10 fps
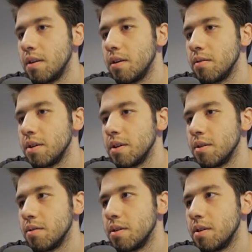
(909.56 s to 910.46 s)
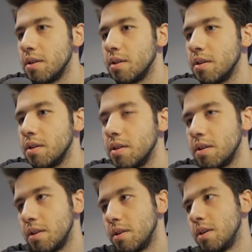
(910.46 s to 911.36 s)
Oh no.
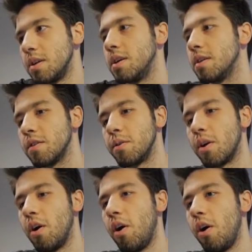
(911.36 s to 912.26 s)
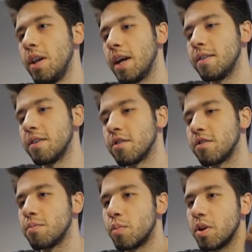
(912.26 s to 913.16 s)
He's going all out. He's gonna
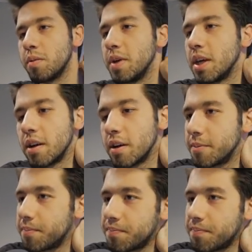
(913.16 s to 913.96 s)
smork me here.